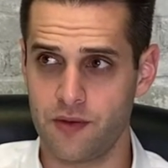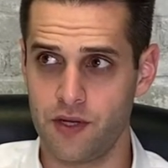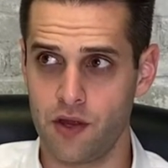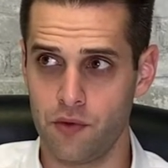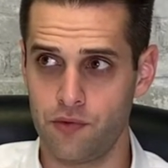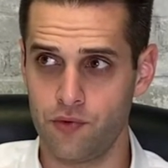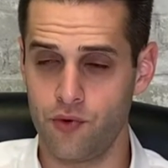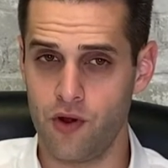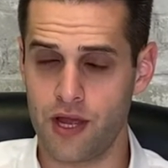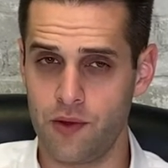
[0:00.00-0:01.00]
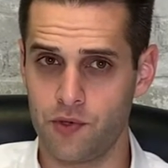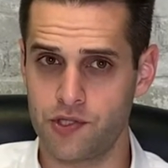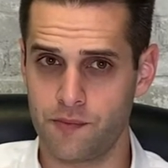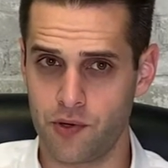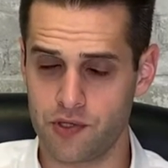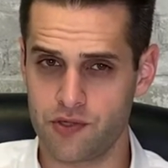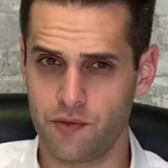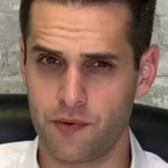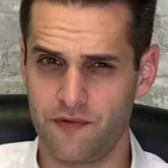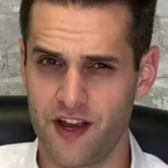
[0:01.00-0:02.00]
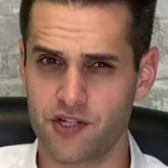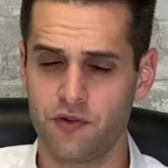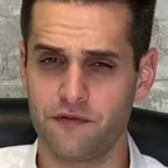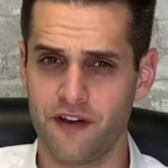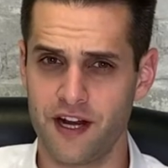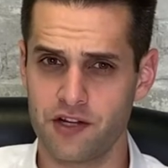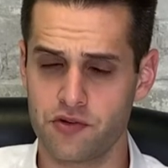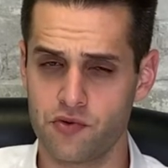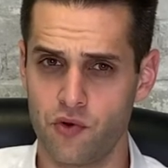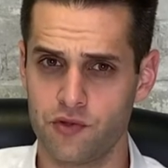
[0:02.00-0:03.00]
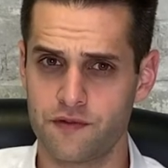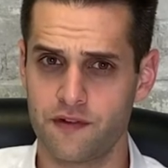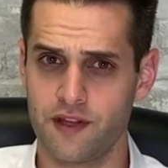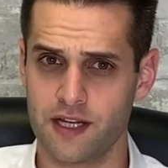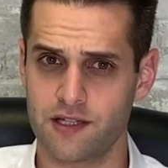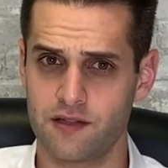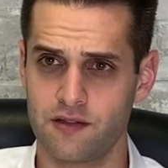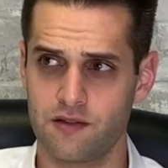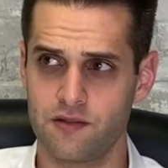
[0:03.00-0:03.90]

and we go through, okay, what's your personal, professional, and financial goals for the next